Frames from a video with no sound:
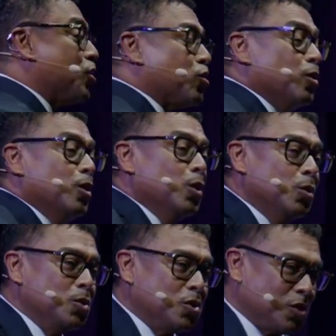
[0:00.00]
to
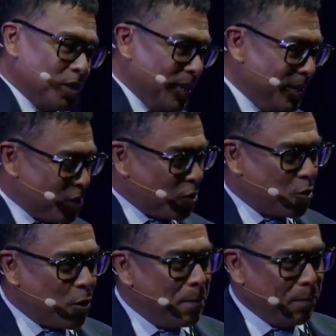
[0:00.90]
lose its
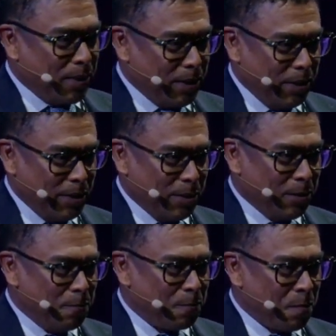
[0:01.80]
grip on you,
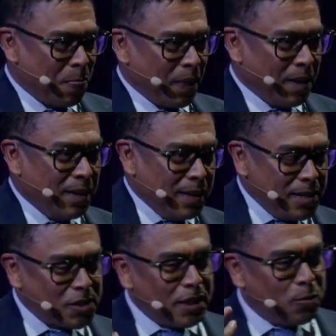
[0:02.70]
he
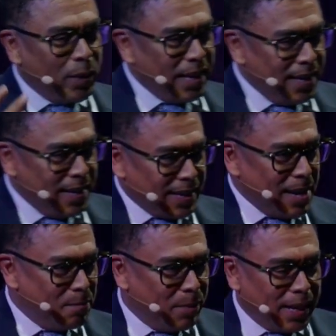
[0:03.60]
said when he
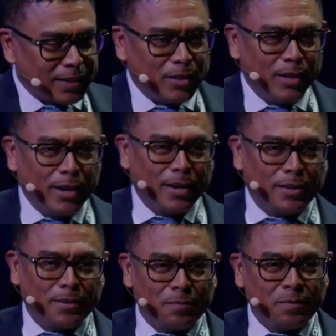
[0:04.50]
came back to Earth,
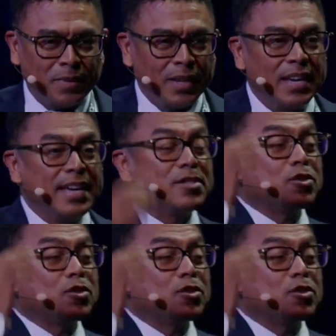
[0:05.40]
it